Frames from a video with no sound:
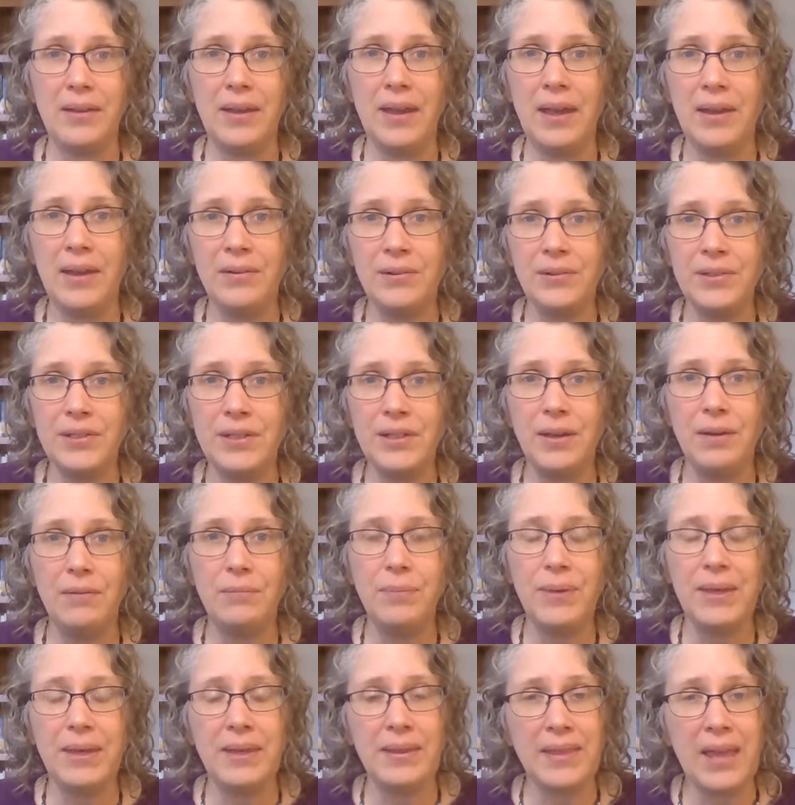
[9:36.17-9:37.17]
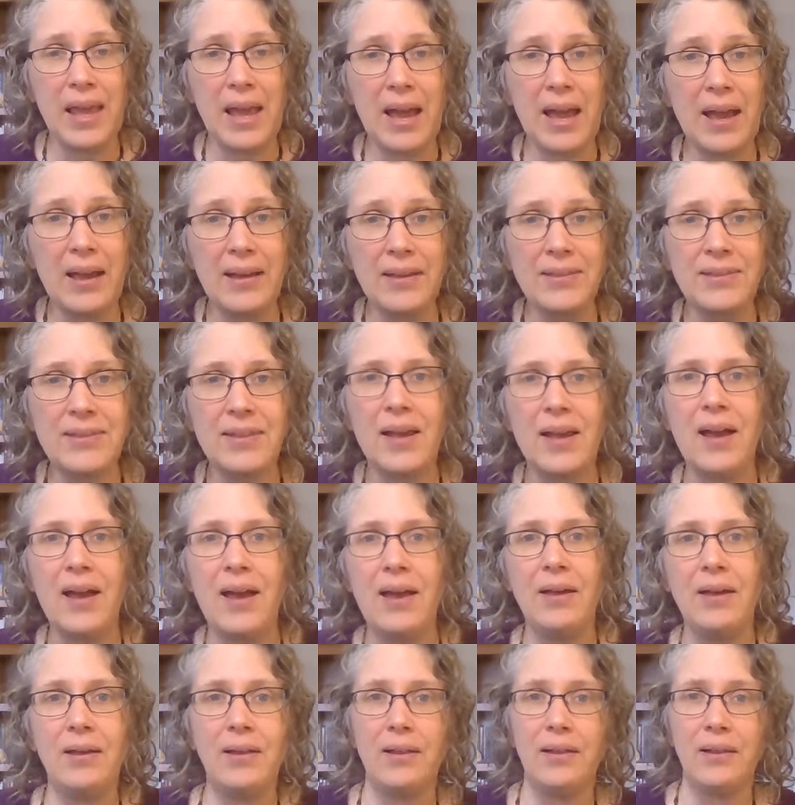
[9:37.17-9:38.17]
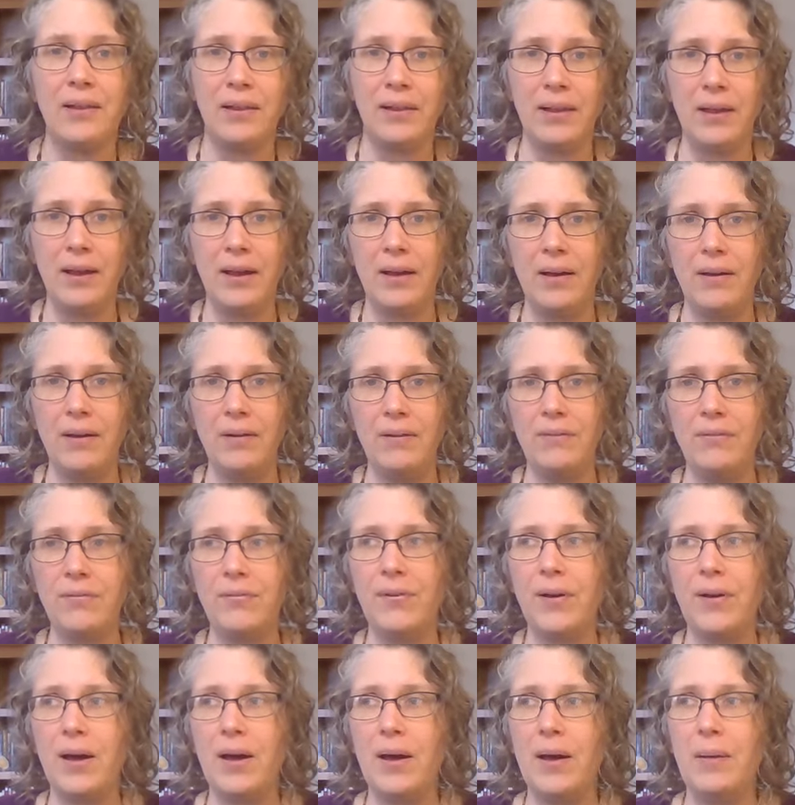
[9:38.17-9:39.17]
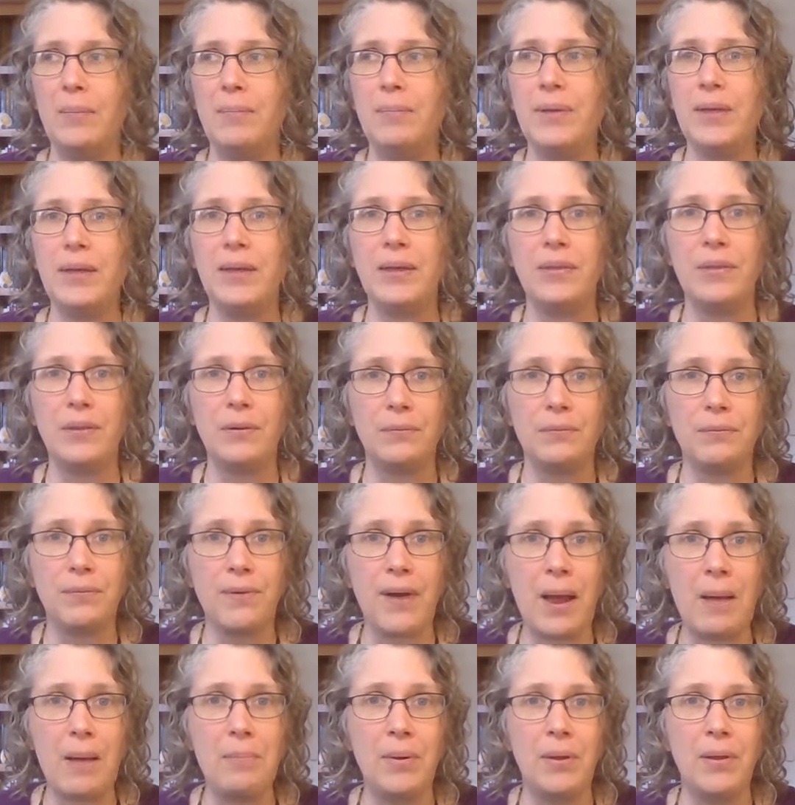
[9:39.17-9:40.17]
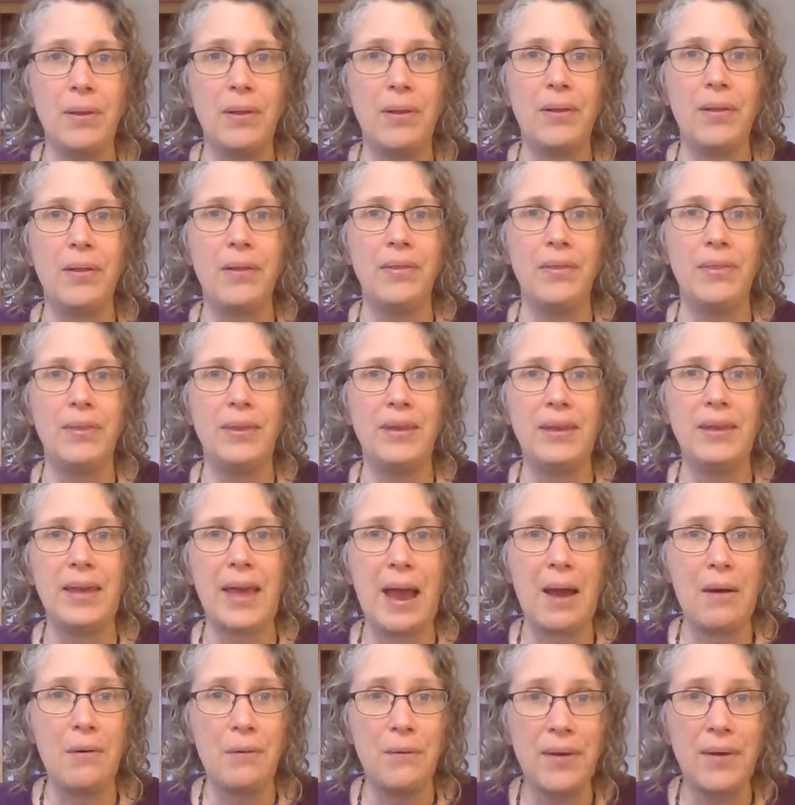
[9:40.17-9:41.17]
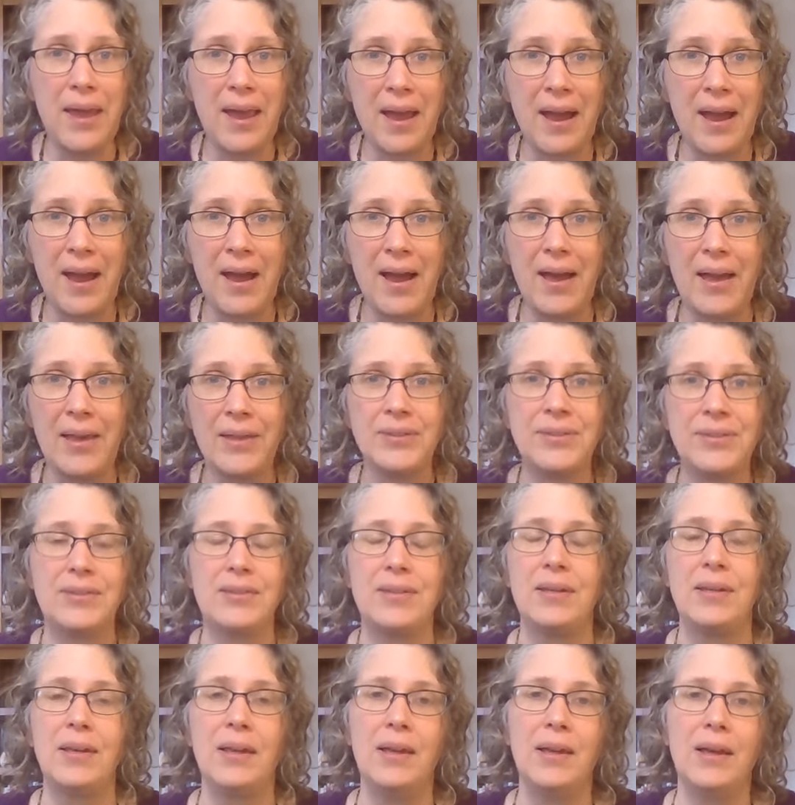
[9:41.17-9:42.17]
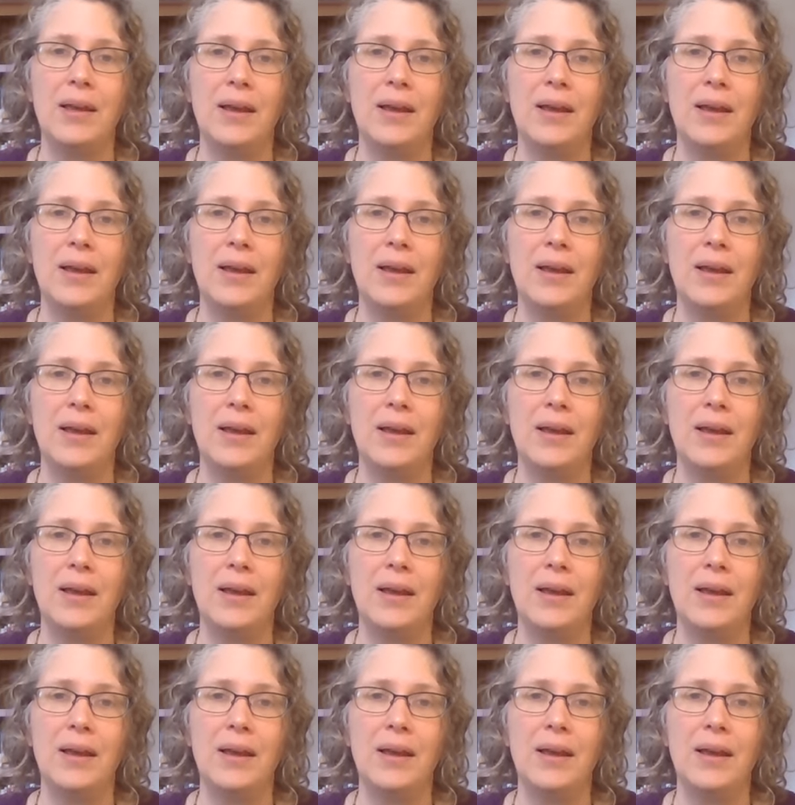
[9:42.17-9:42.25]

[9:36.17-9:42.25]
energy of being the exile of uh, being the rebel the outcast